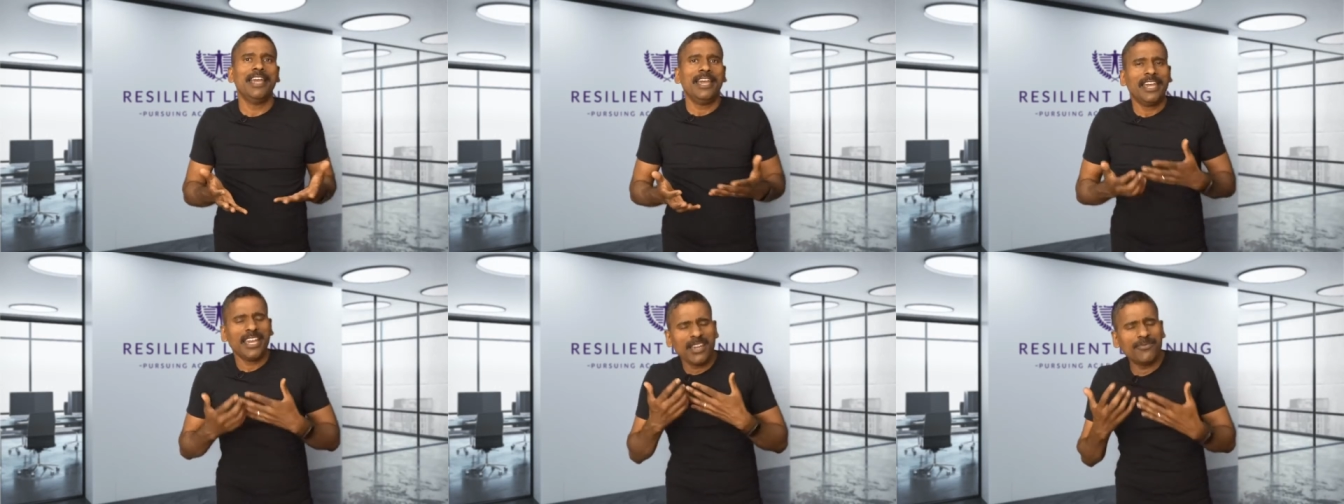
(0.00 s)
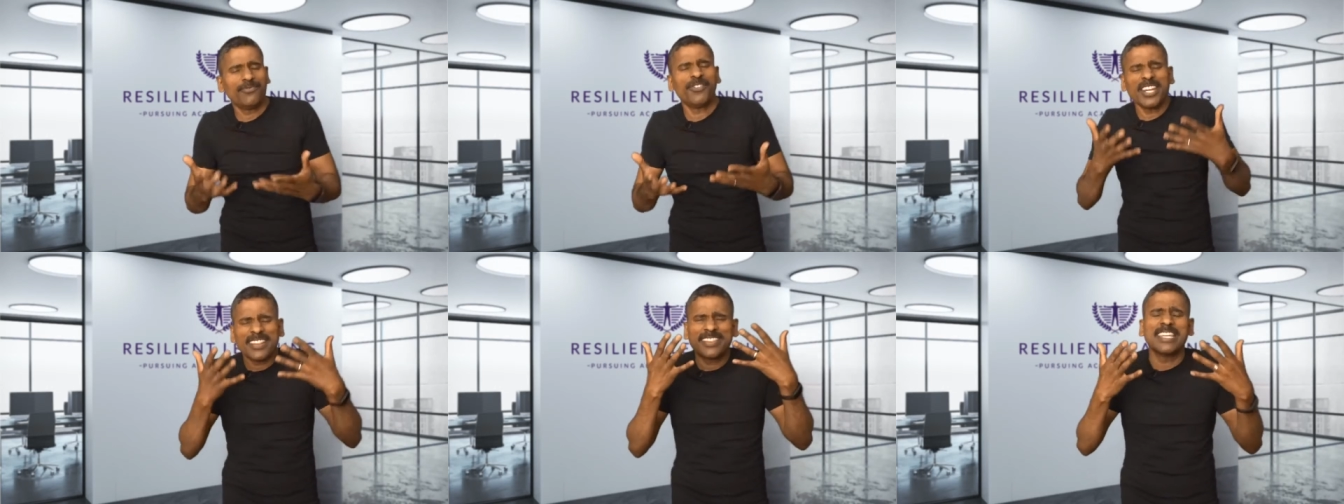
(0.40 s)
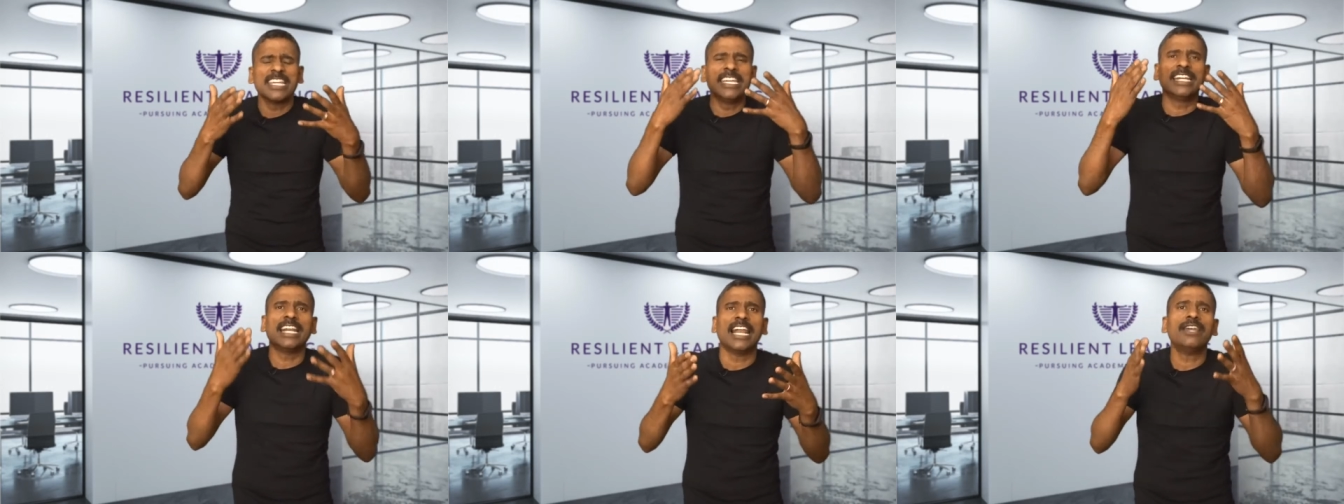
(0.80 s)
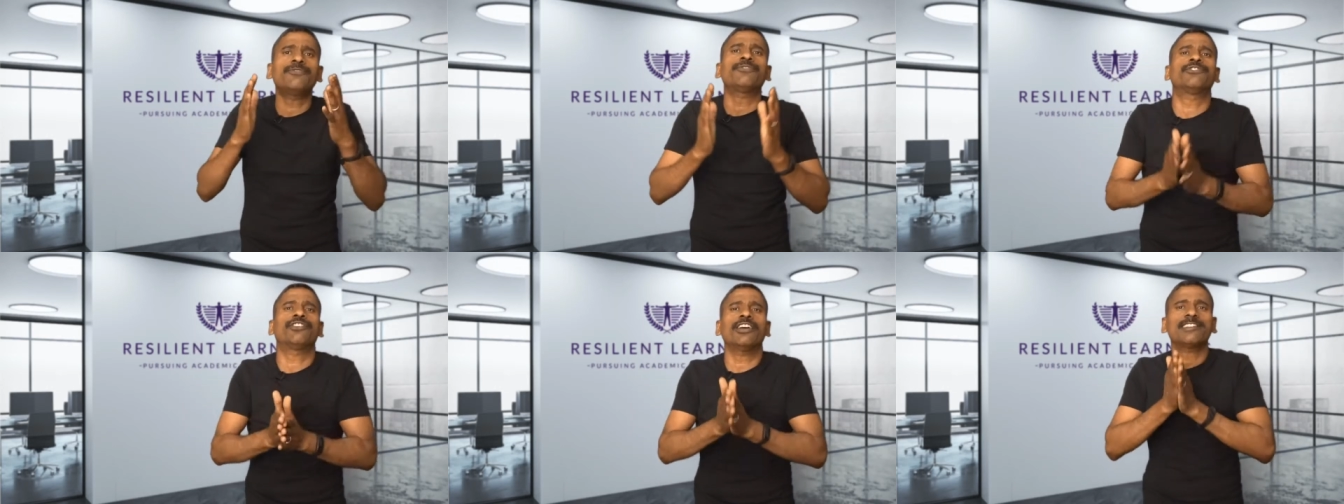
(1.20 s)
Everything in life
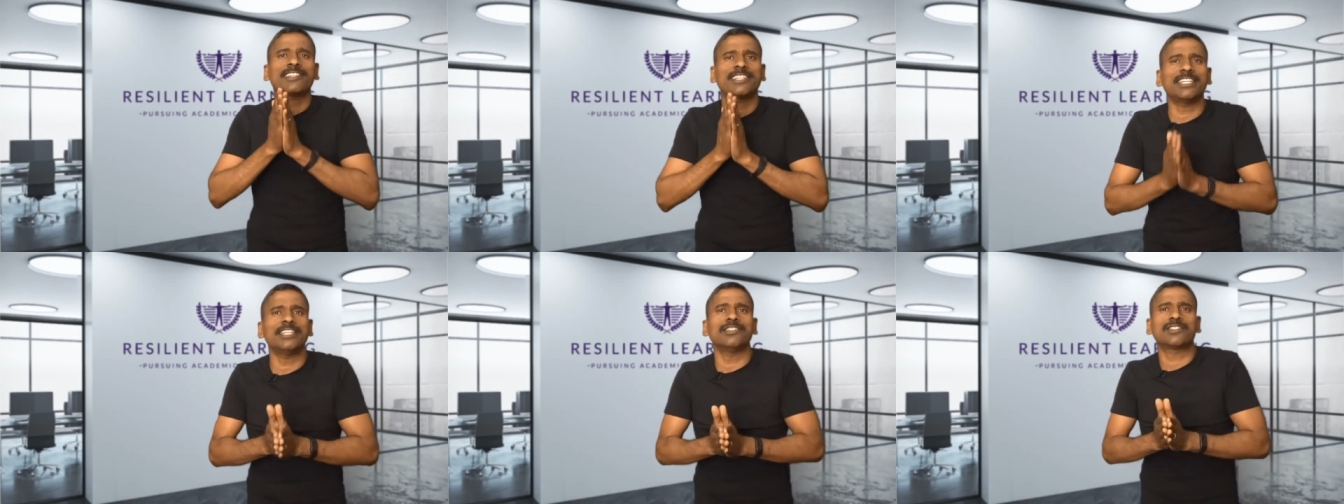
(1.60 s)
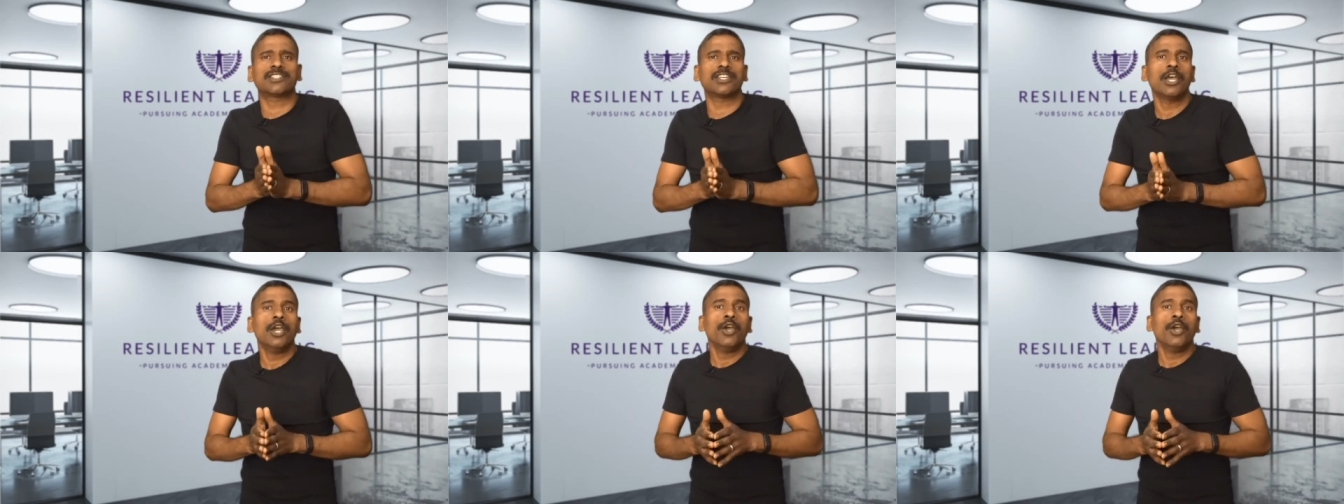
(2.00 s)
just is.